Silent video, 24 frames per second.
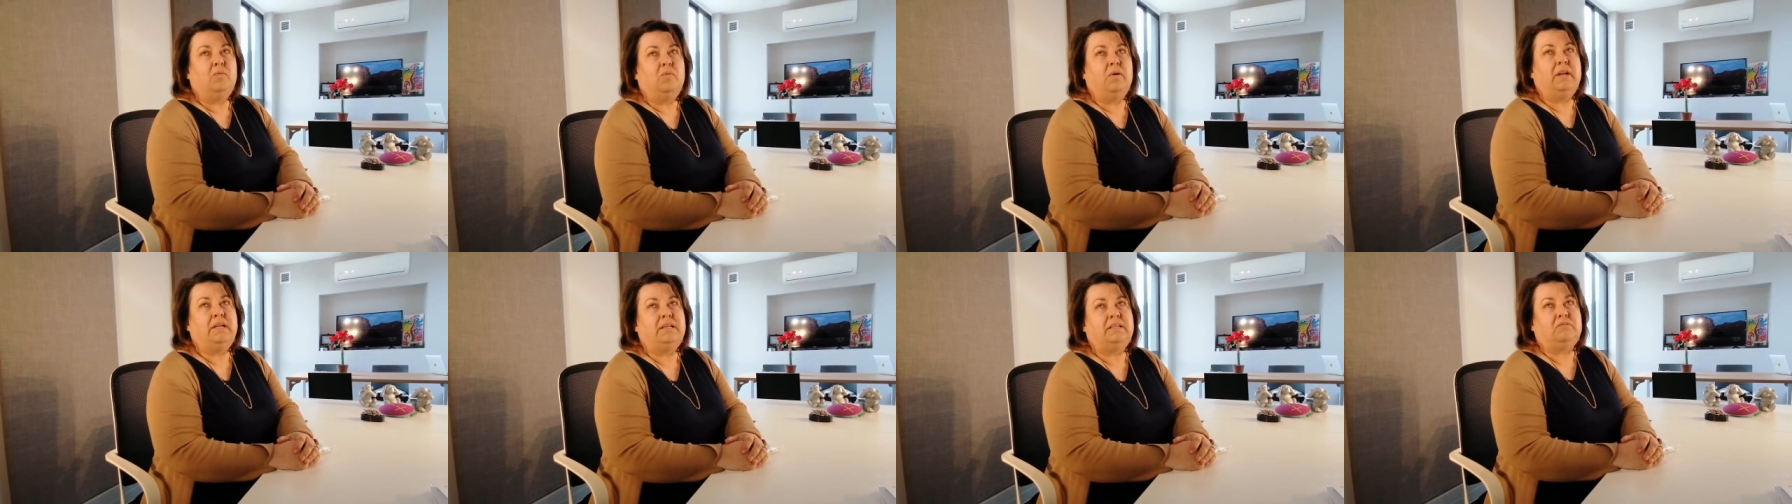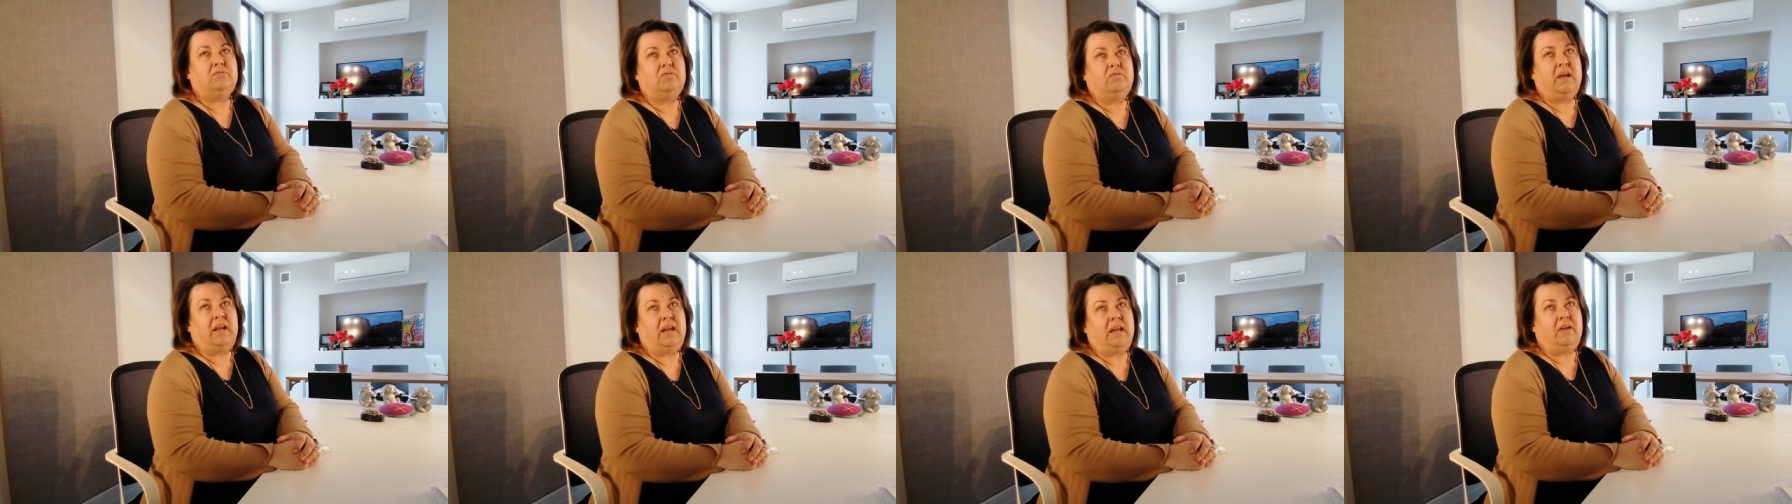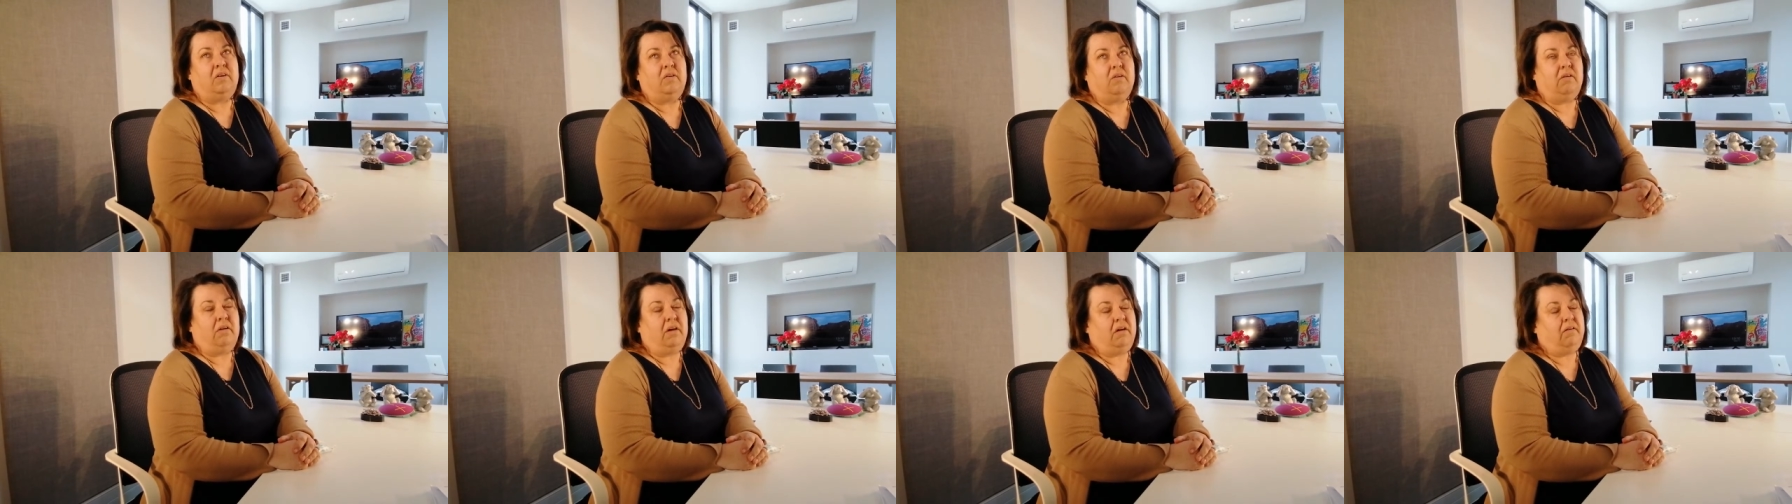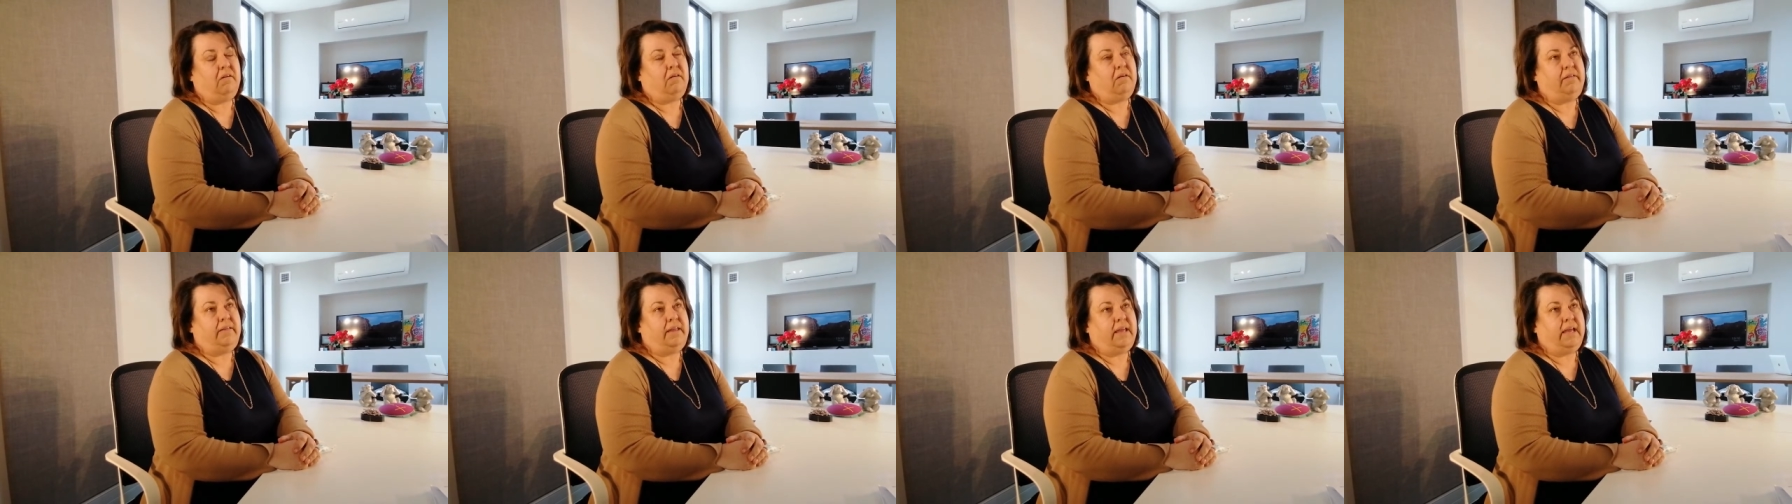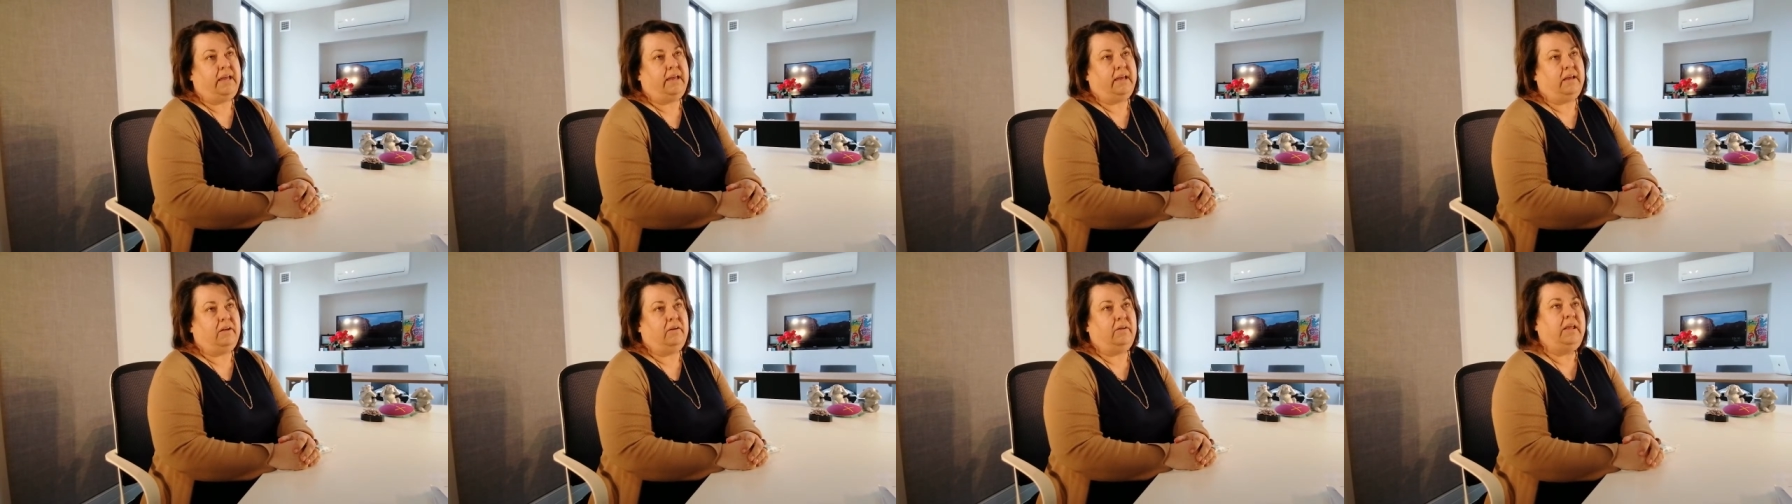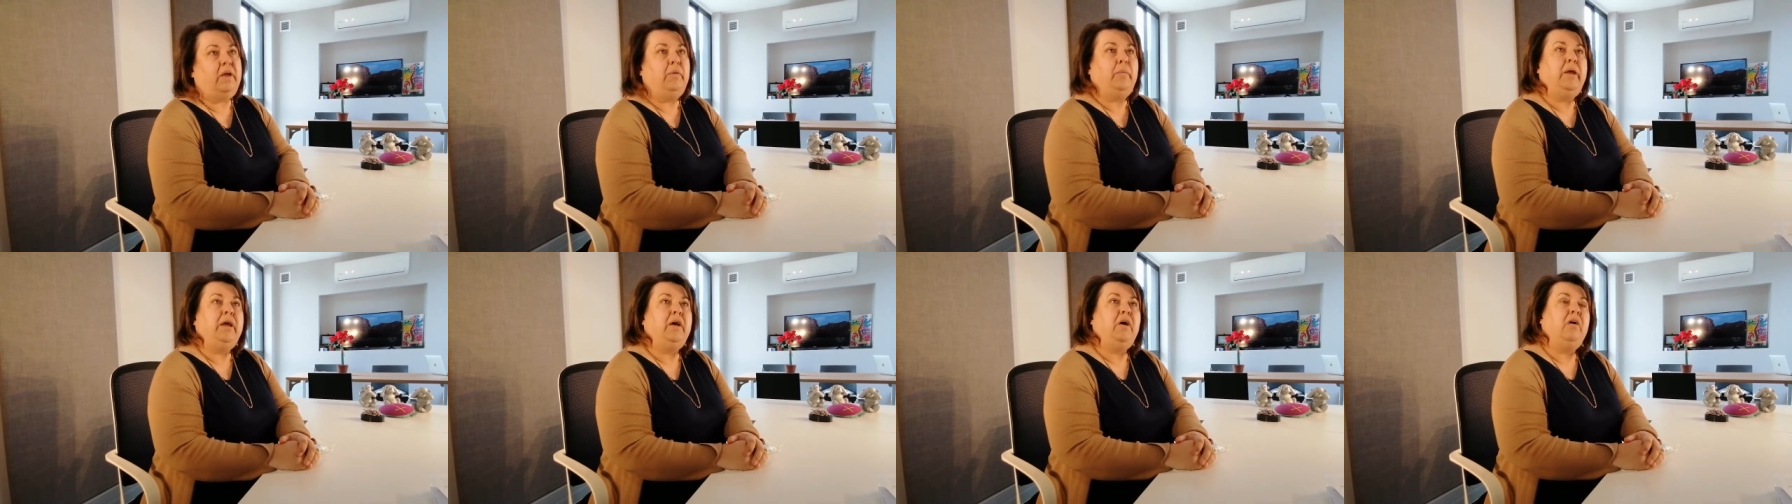what is really going on there?
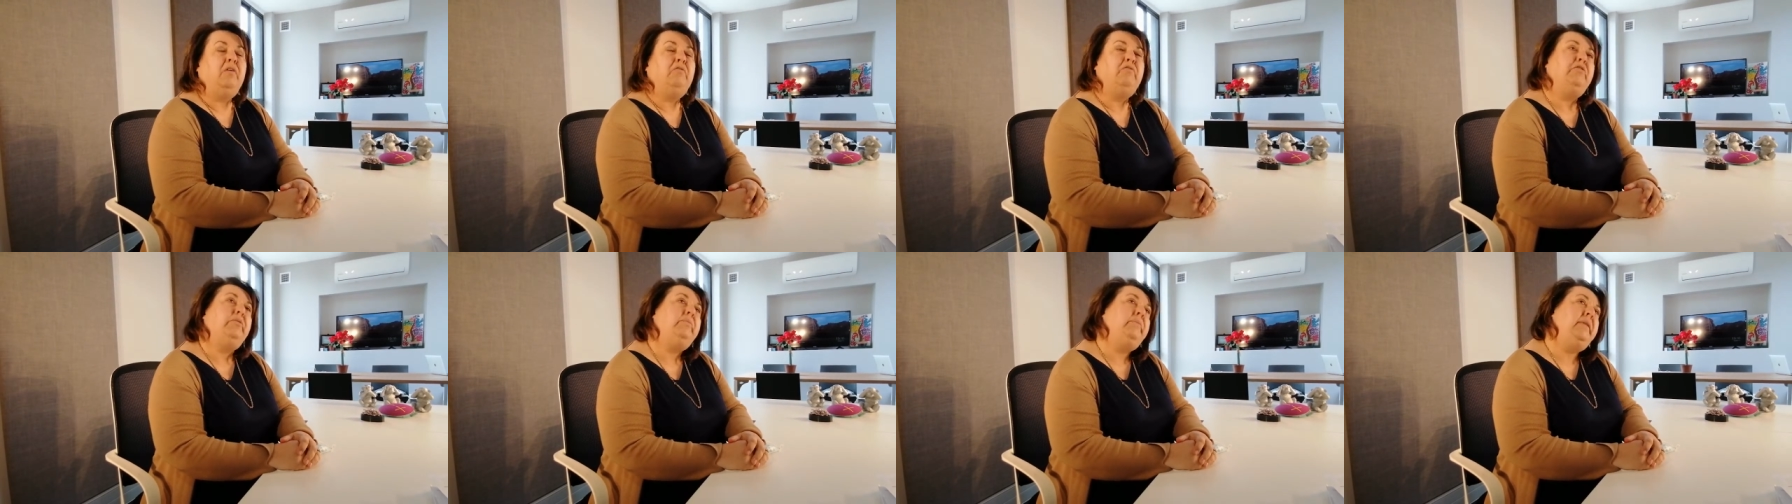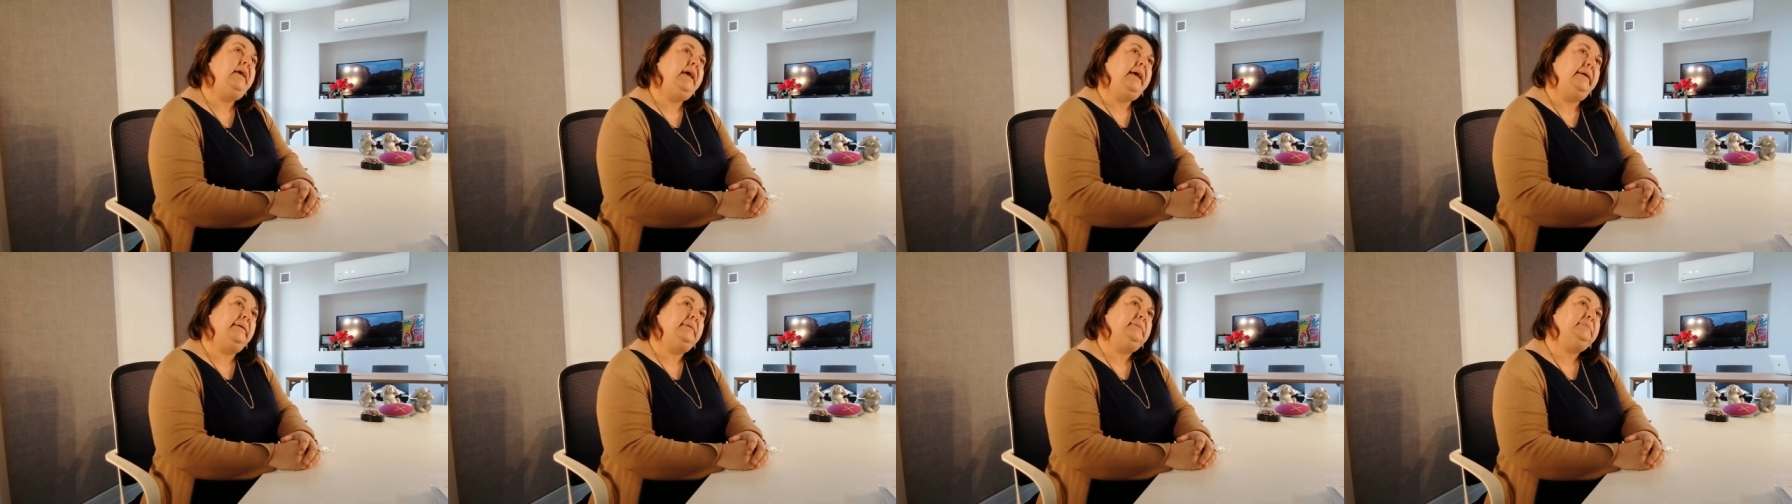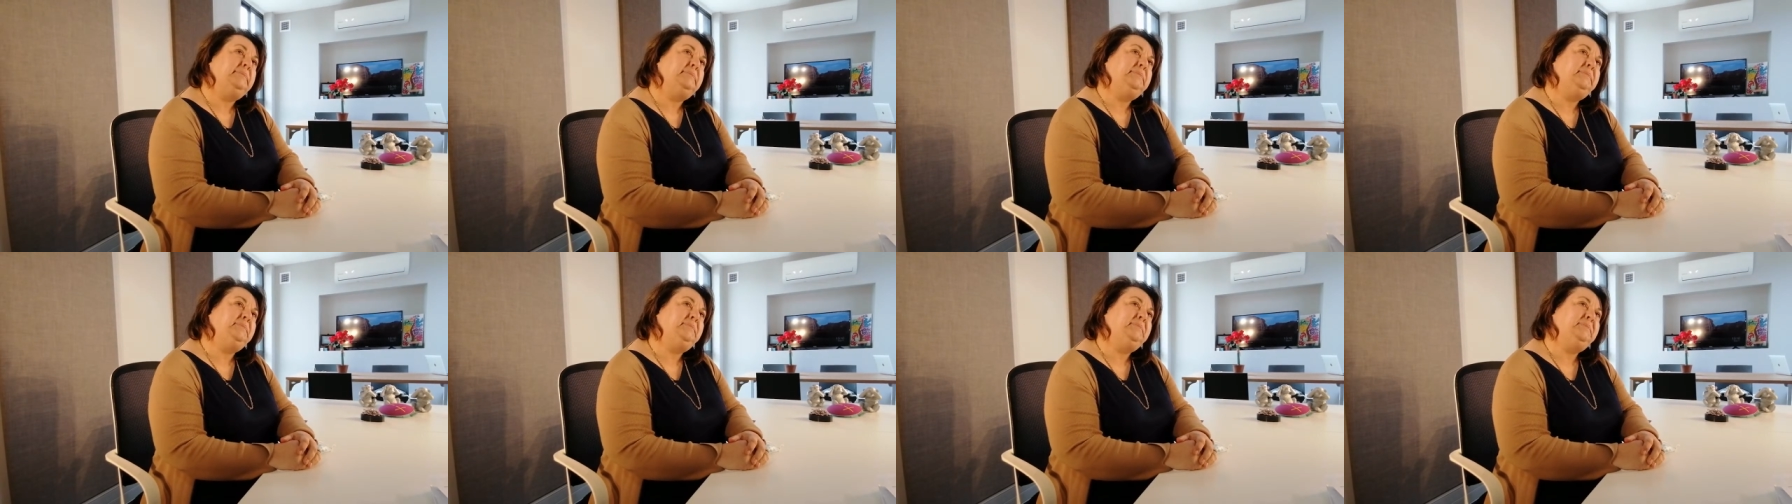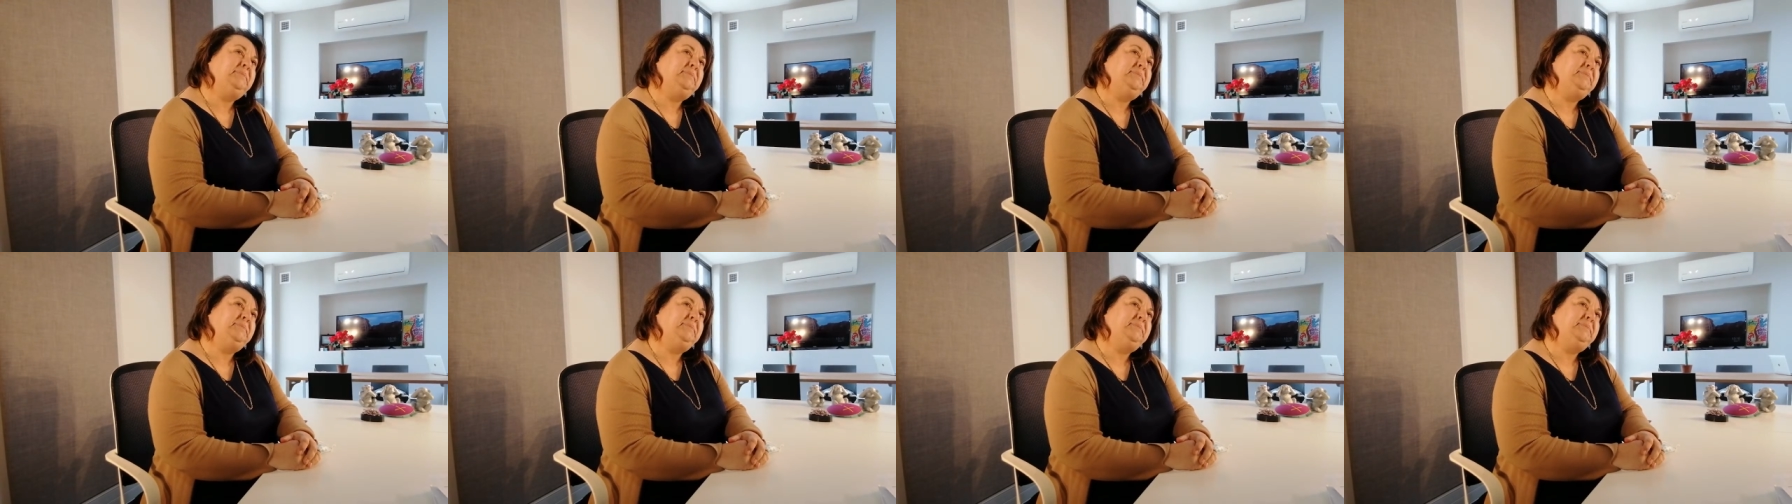And then we go from there.